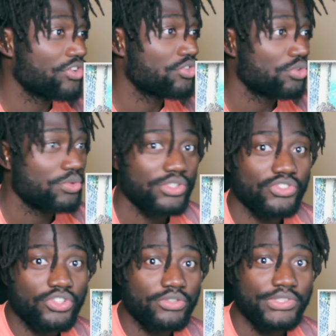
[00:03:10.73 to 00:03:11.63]
don't know what's
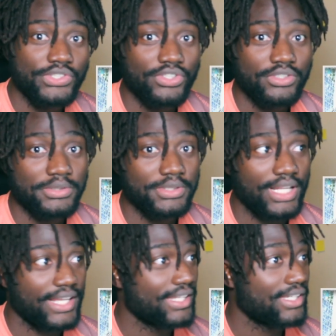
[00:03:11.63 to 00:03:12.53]
going on.
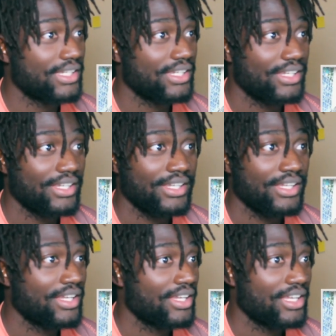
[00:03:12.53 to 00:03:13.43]
Like,
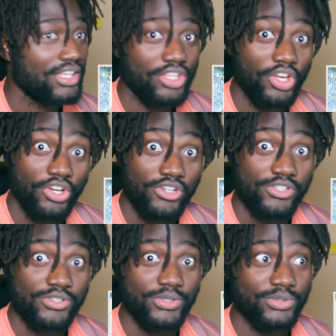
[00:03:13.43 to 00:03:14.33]

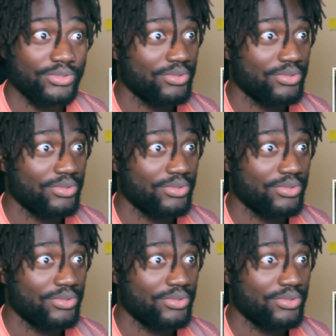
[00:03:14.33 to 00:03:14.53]
yo.